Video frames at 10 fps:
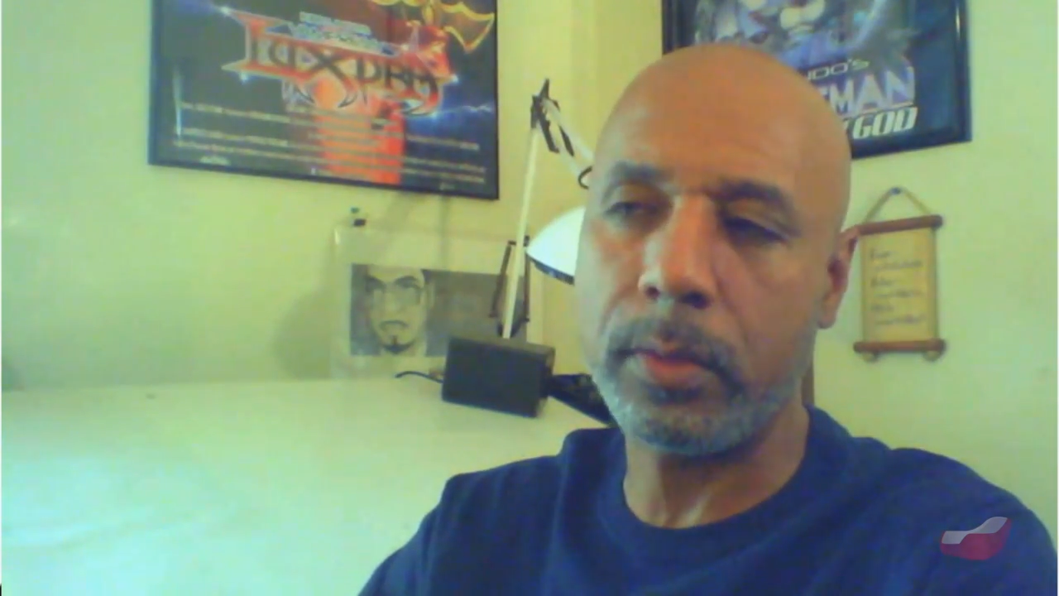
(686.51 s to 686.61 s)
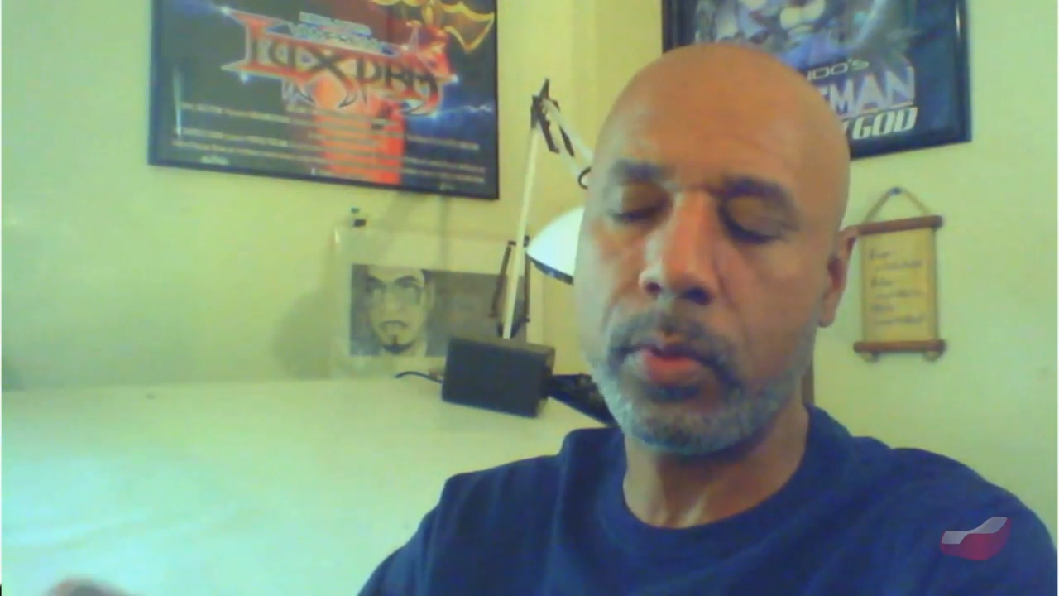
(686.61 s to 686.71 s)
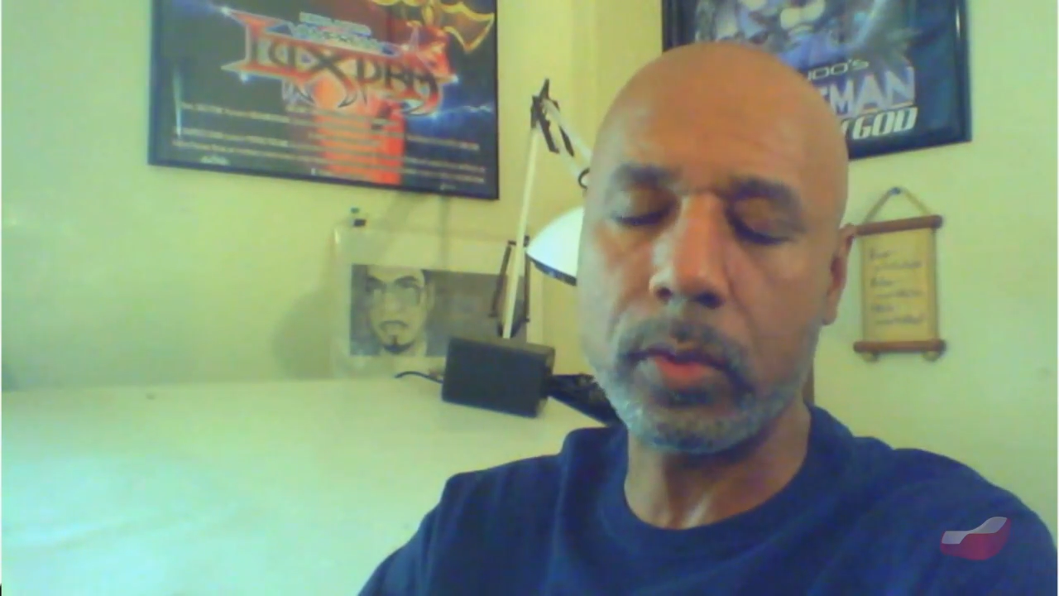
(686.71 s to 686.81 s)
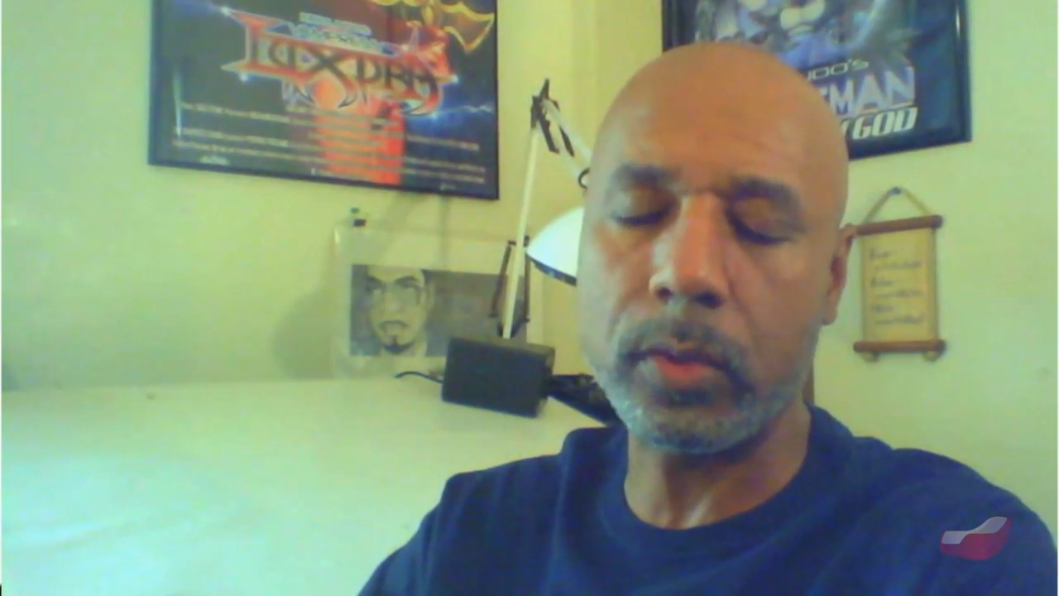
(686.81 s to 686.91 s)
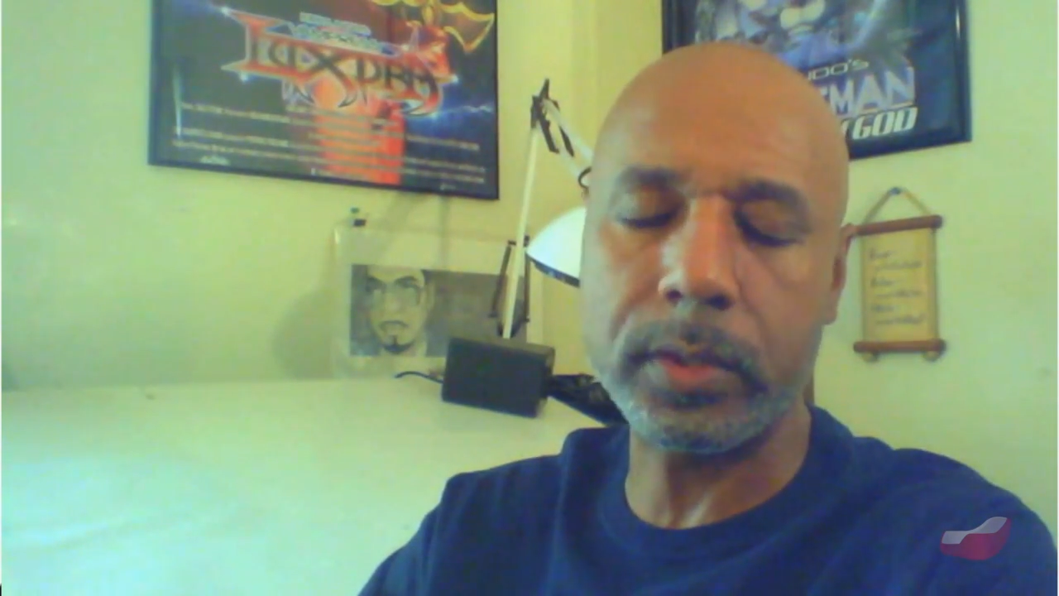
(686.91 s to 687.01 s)

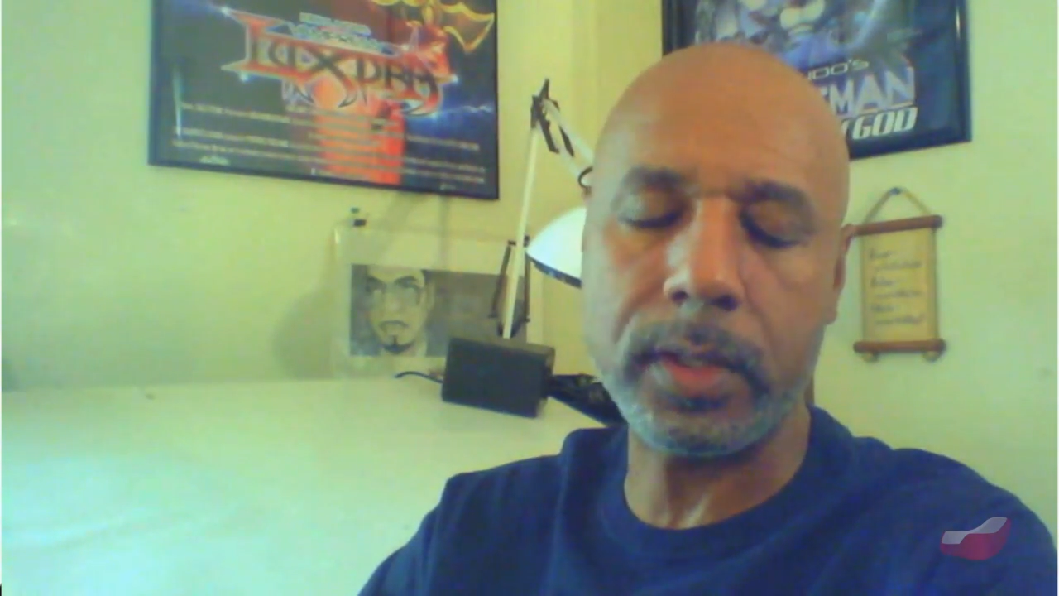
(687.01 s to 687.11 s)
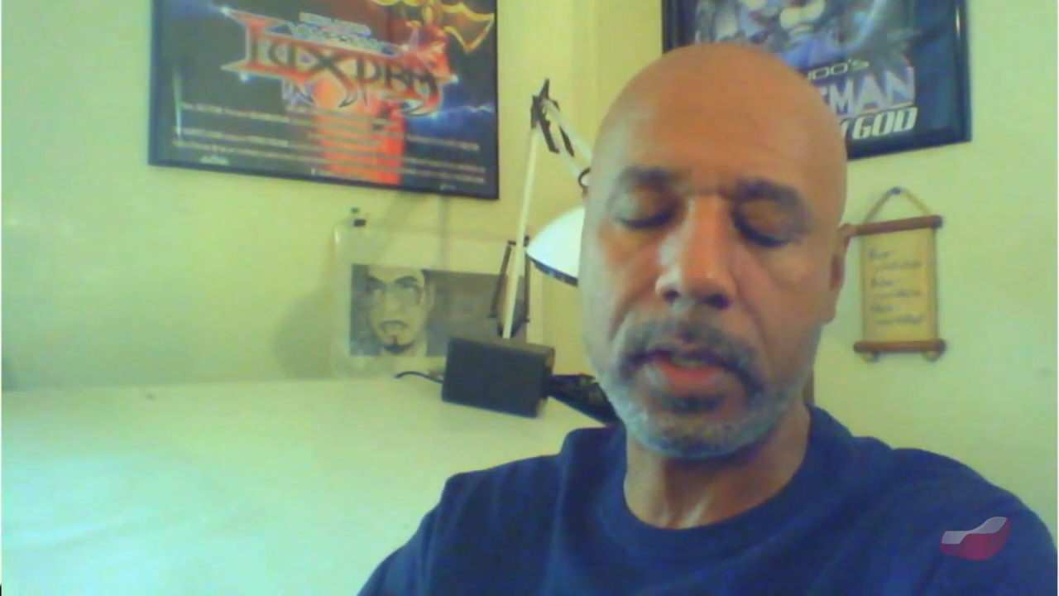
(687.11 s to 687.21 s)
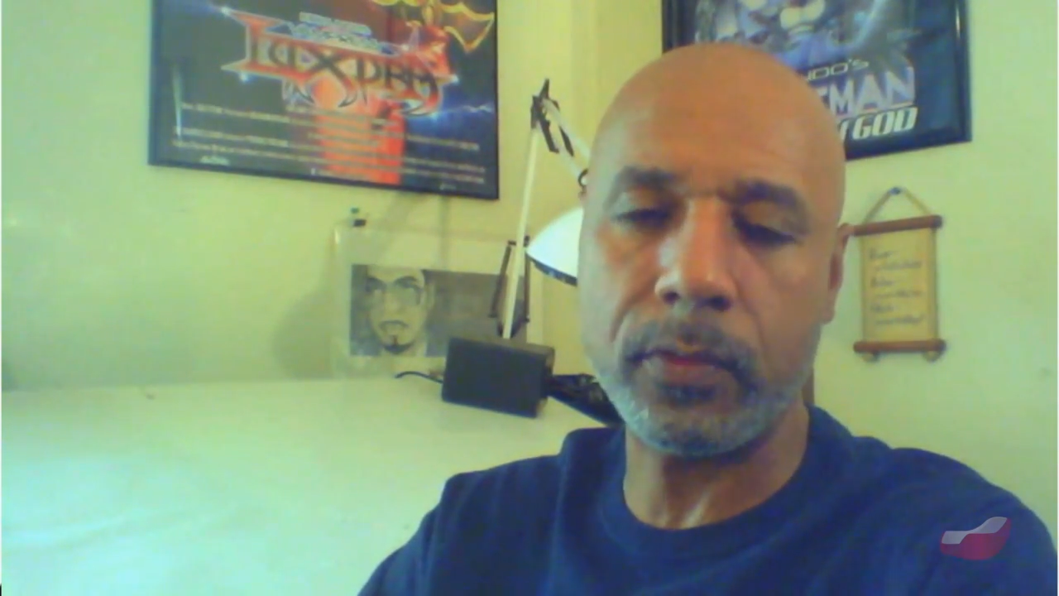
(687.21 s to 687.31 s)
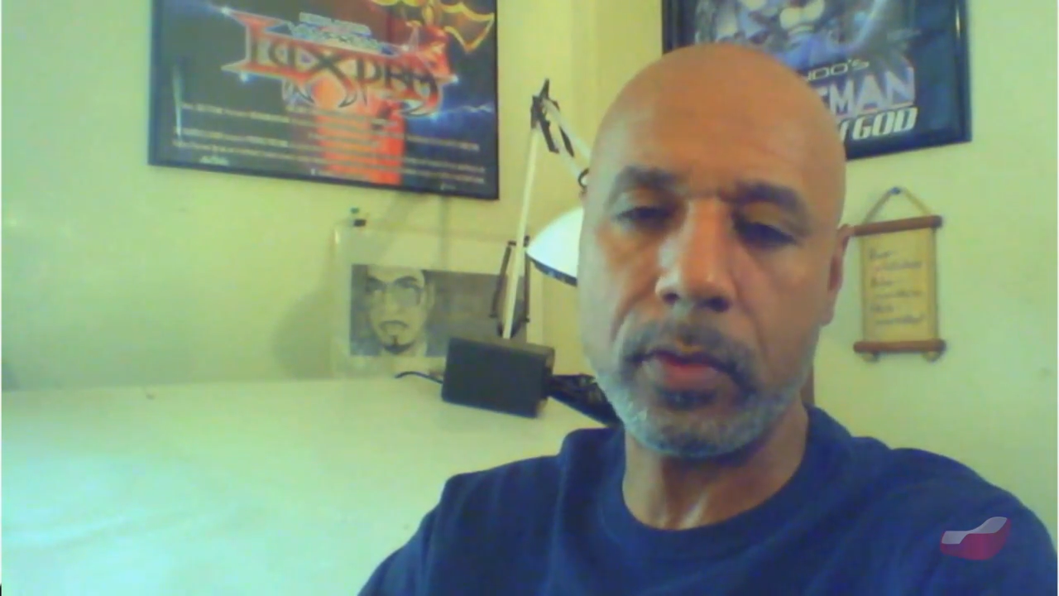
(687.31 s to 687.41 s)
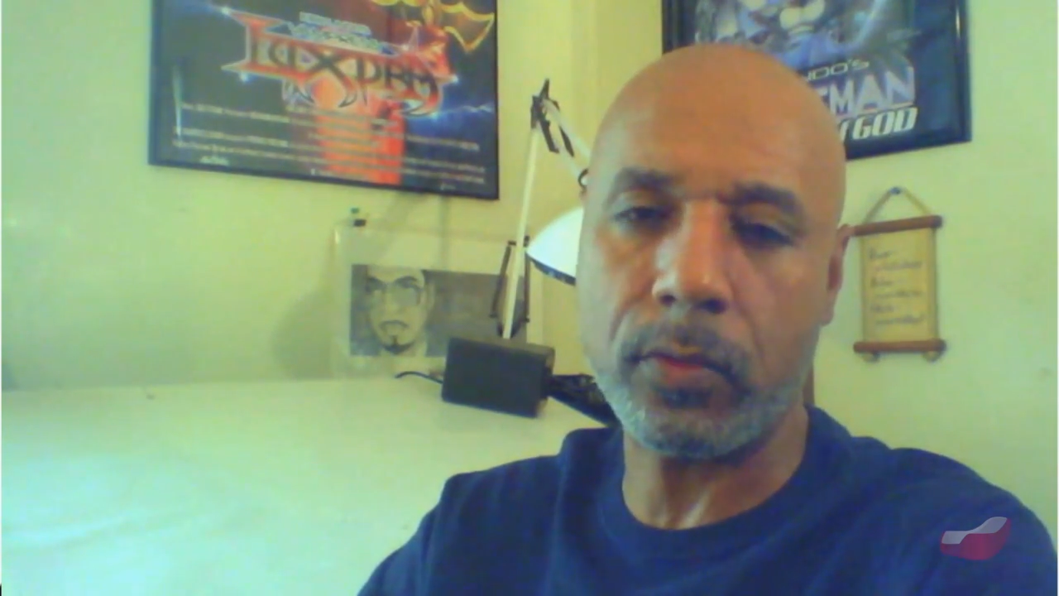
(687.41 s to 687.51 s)
pulled in a
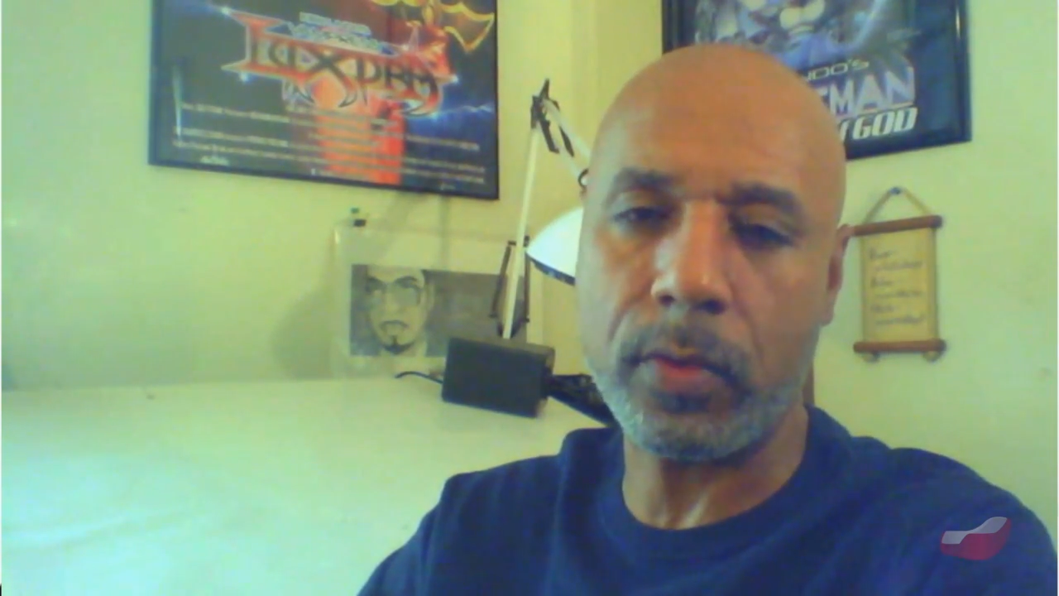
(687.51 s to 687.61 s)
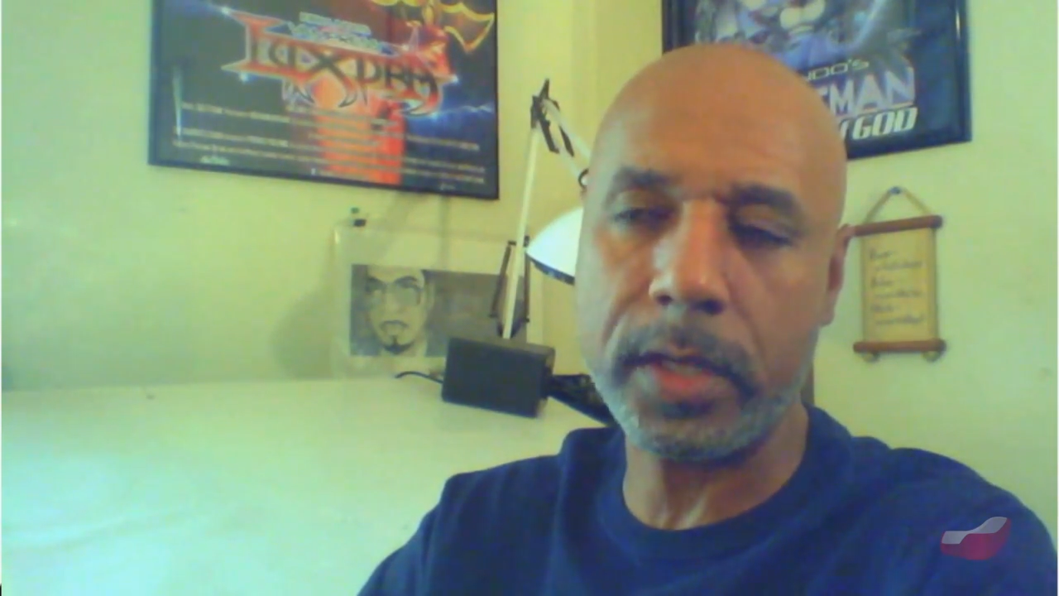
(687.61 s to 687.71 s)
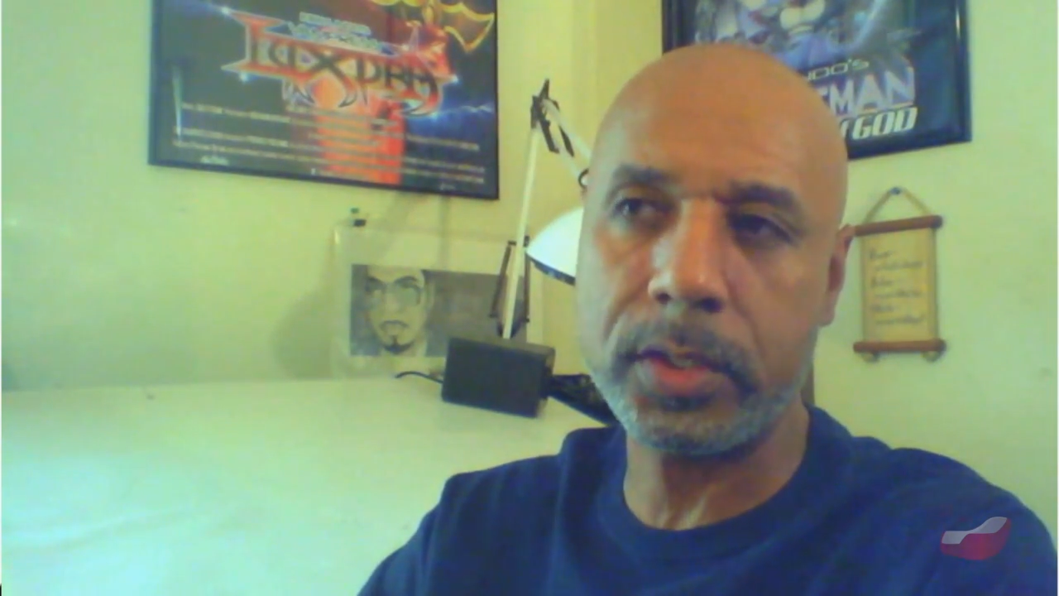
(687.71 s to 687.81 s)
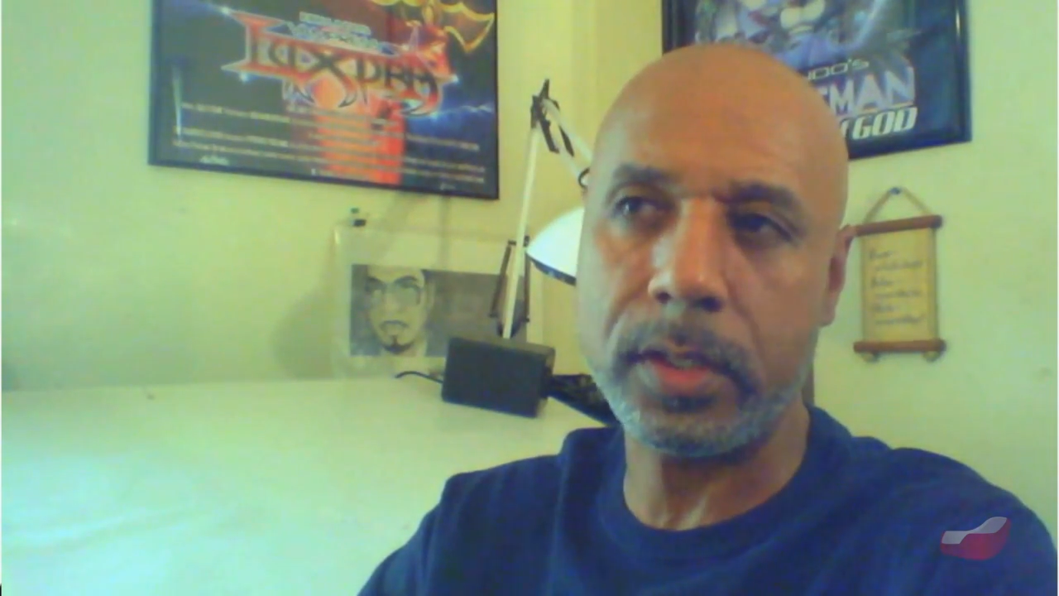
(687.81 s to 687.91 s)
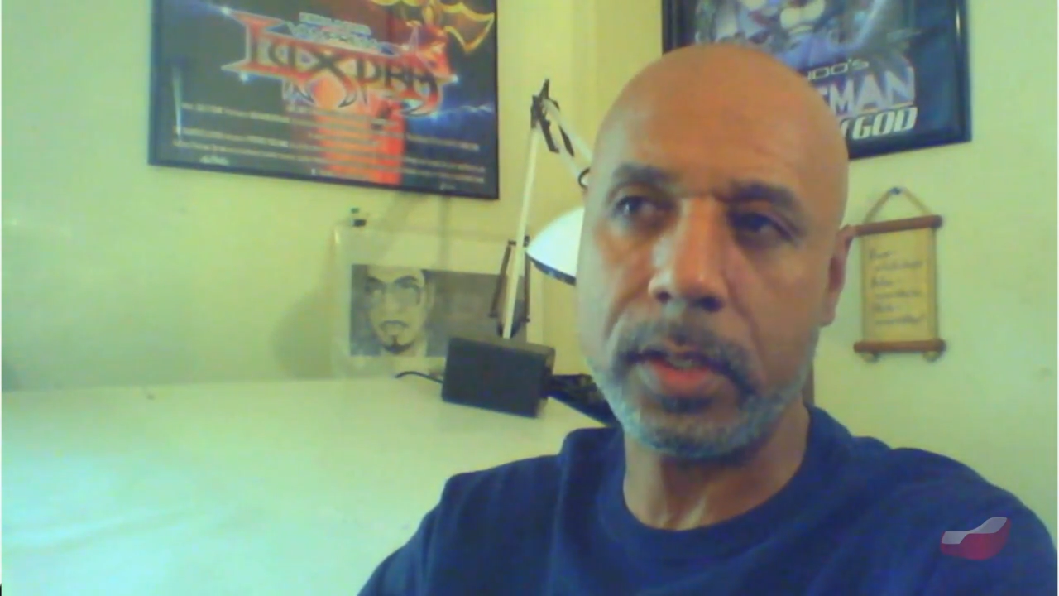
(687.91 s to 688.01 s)
different
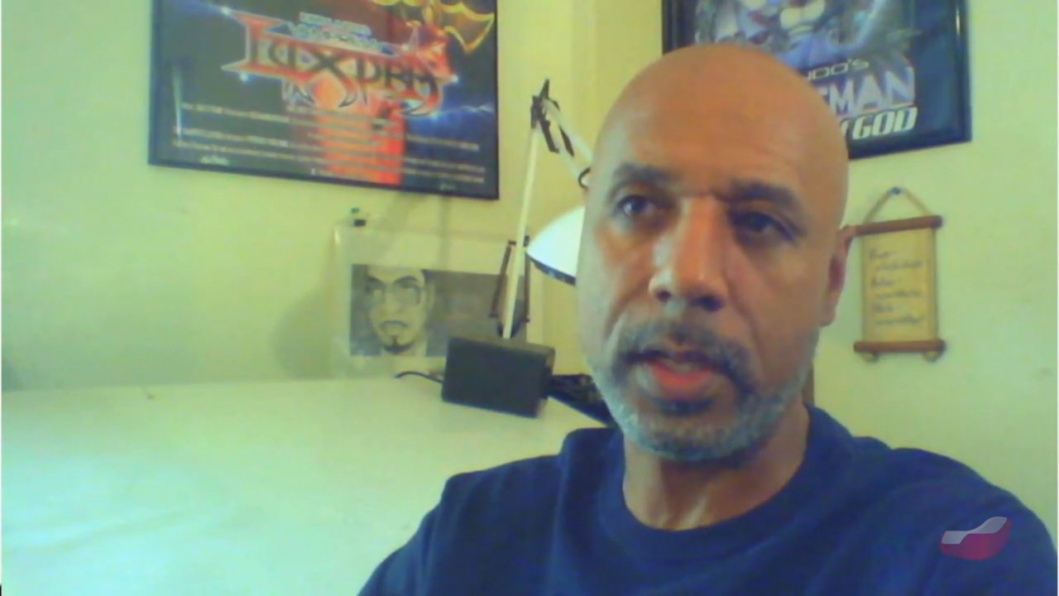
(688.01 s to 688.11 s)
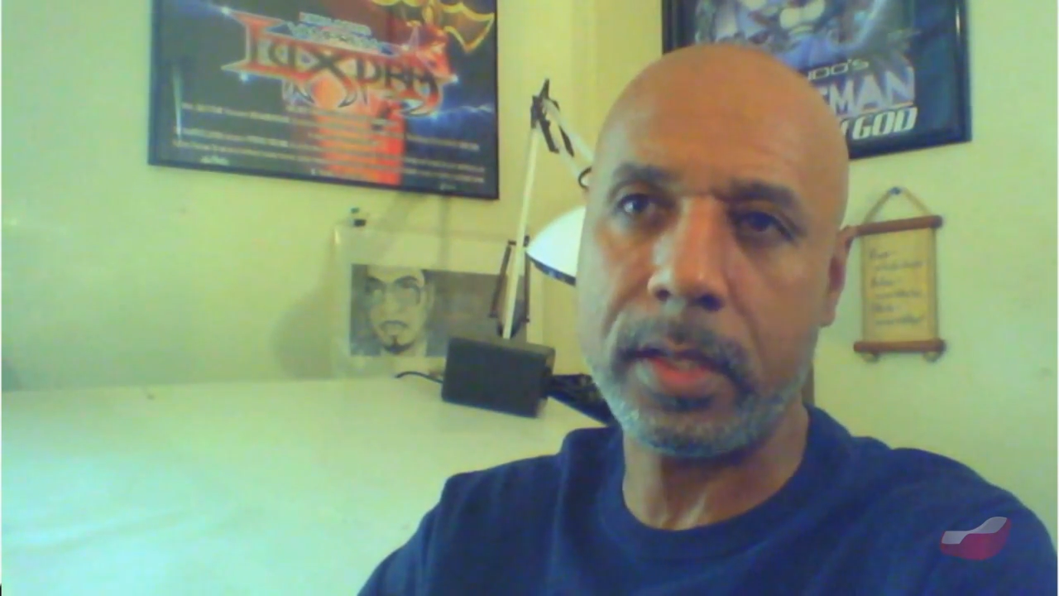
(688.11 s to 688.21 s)
direction.